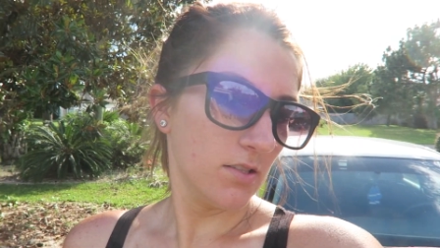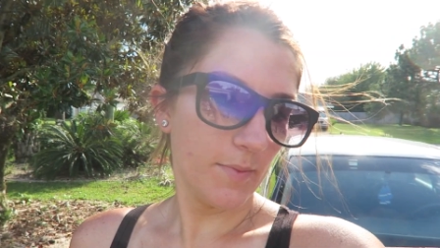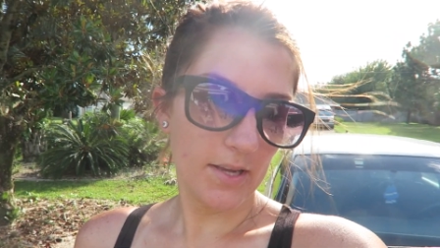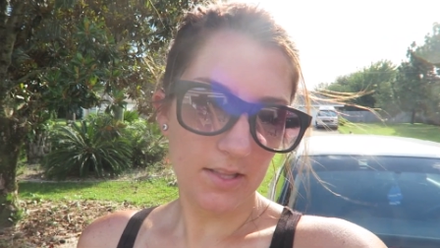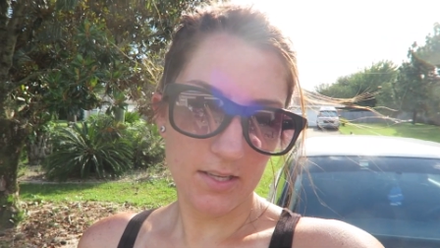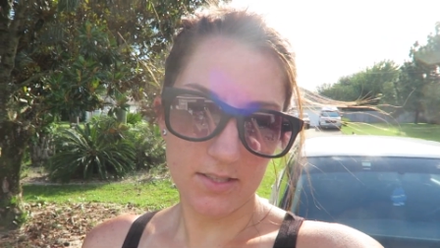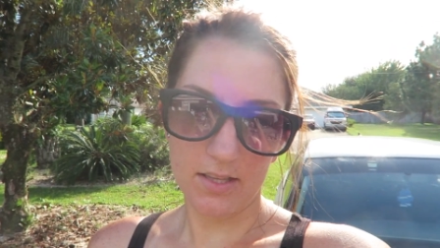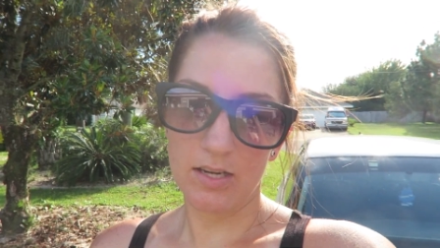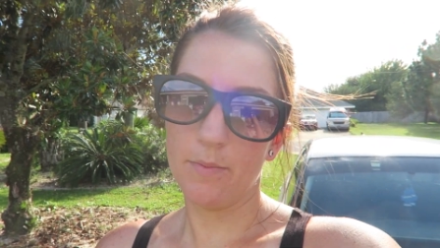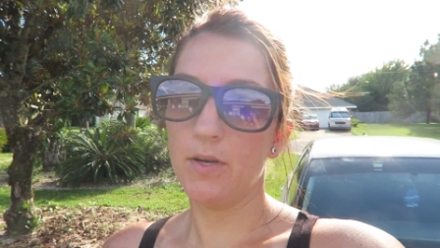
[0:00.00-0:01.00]
to make this,
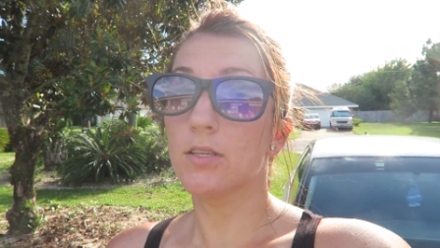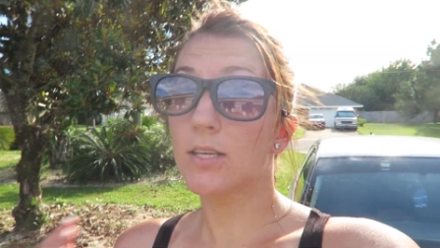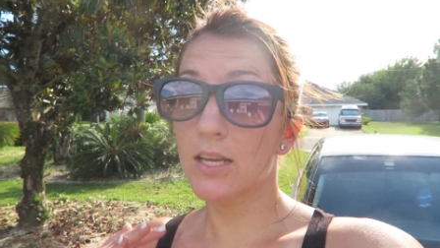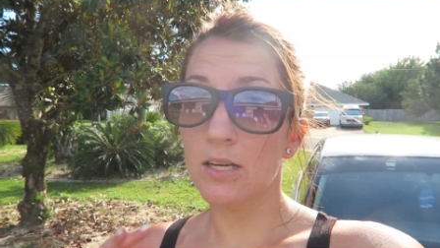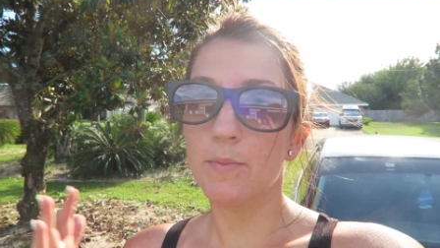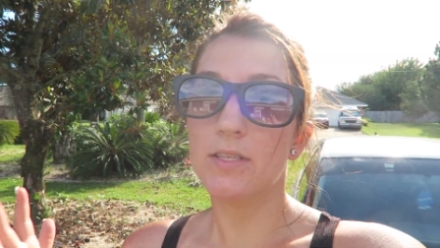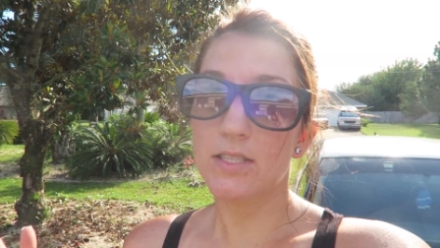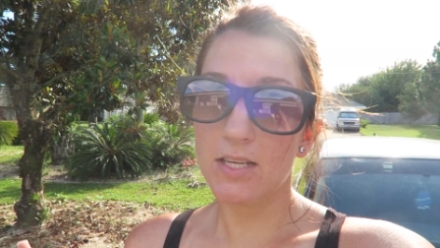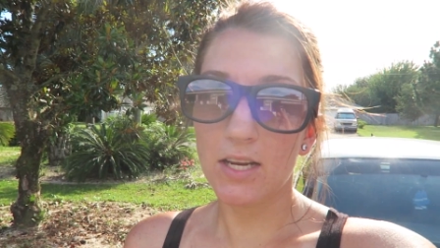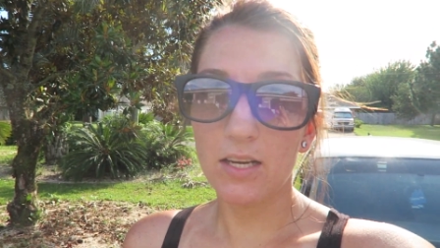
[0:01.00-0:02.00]
and then I'm gonna sand them and
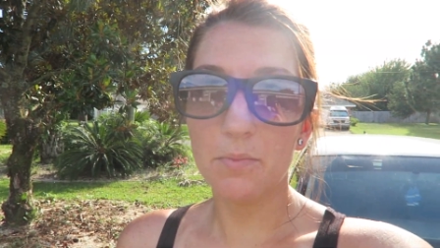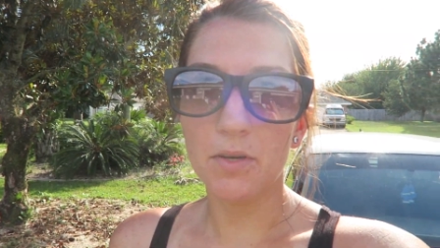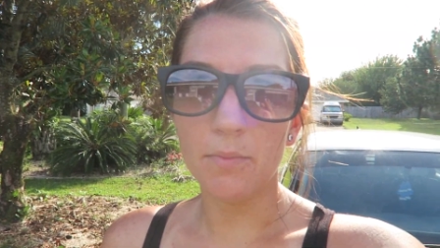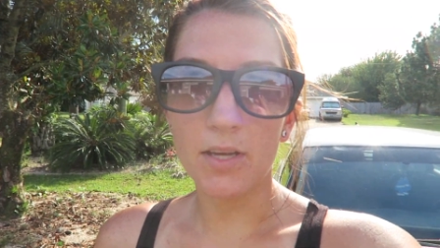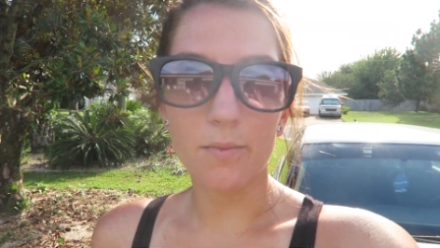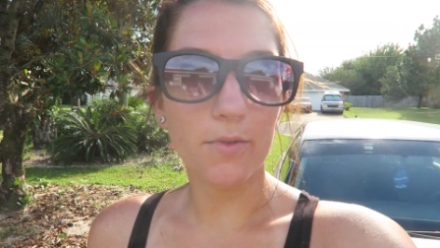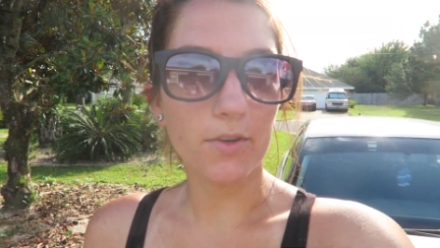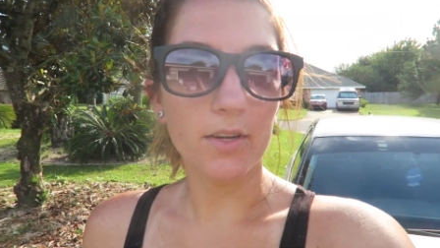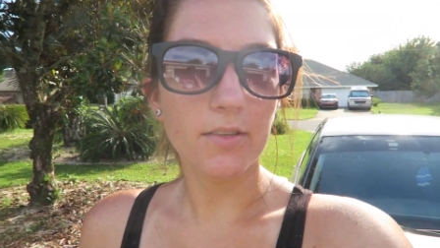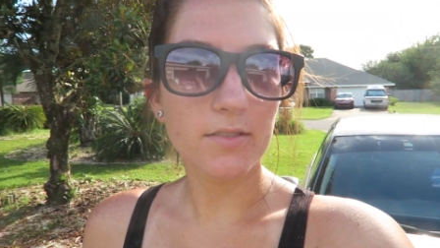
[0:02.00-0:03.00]
stain them and make them
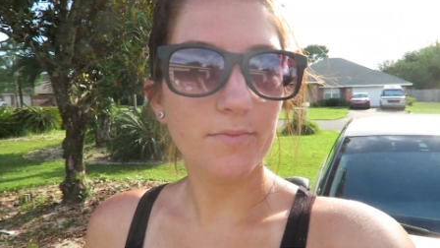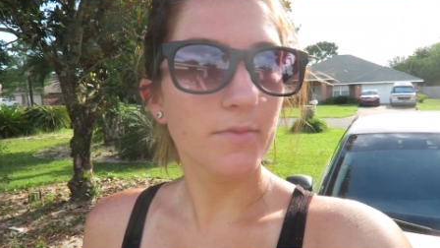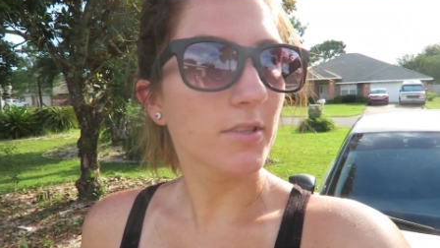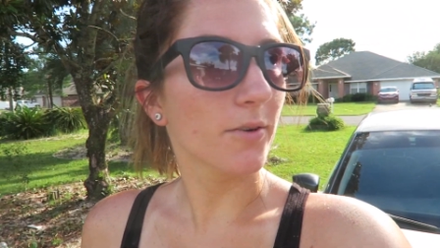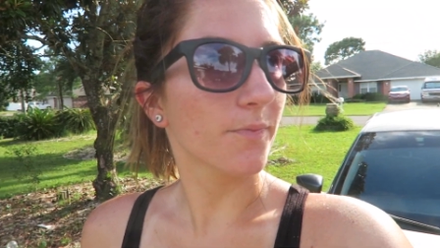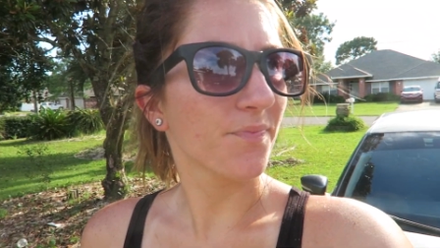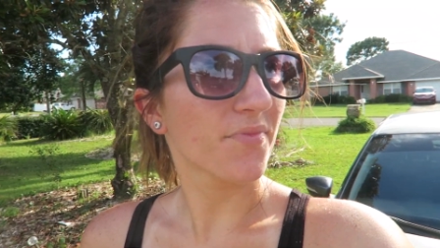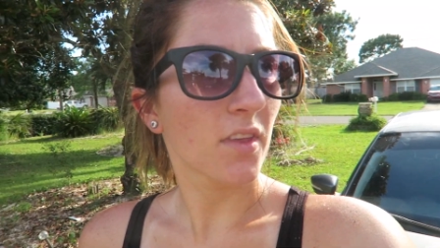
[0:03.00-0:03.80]
look nice. So that's